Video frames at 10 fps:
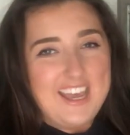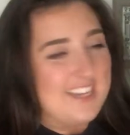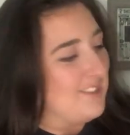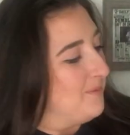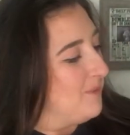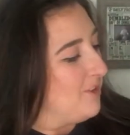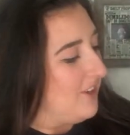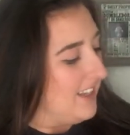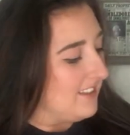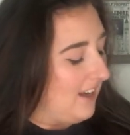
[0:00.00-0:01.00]
is number
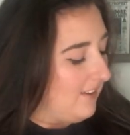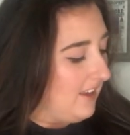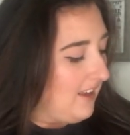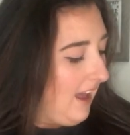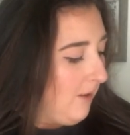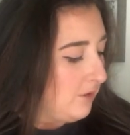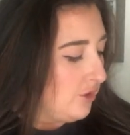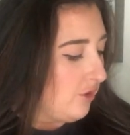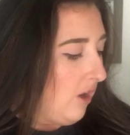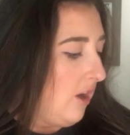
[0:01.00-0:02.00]
three down here, which
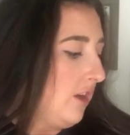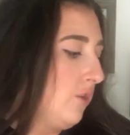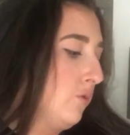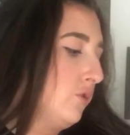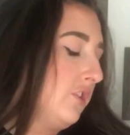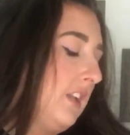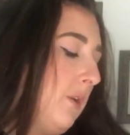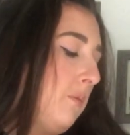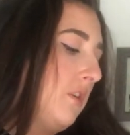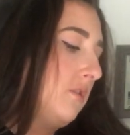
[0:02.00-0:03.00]
has got a gorgeous
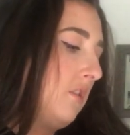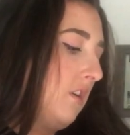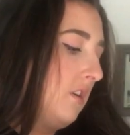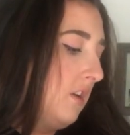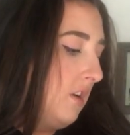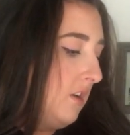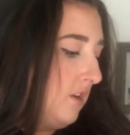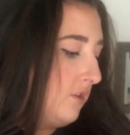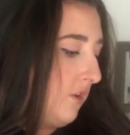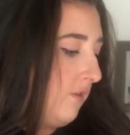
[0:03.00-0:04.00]
little wand on.
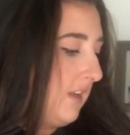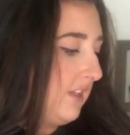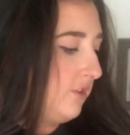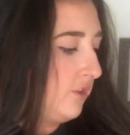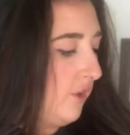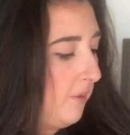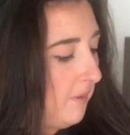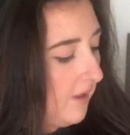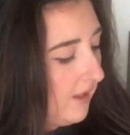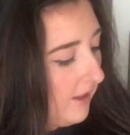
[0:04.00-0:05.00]
So let's just
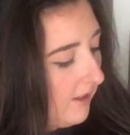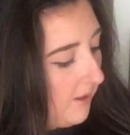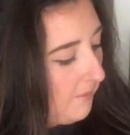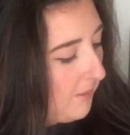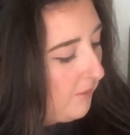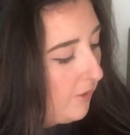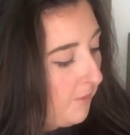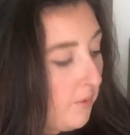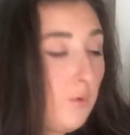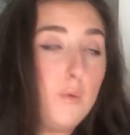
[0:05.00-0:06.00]
open this little bad boy
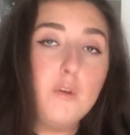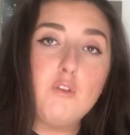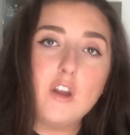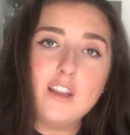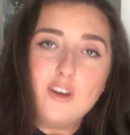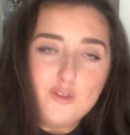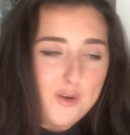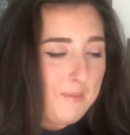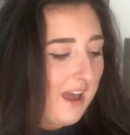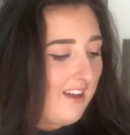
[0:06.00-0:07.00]
up. Oh, we've got a little
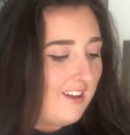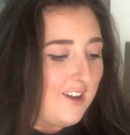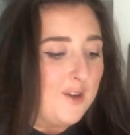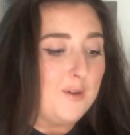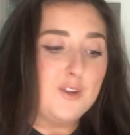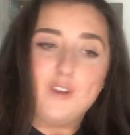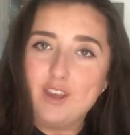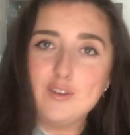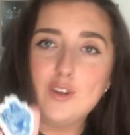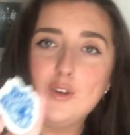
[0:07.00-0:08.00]
rubber with
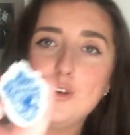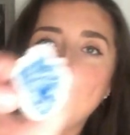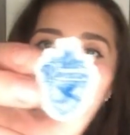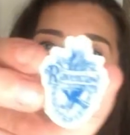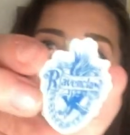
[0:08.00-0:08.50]
Ravenclaw.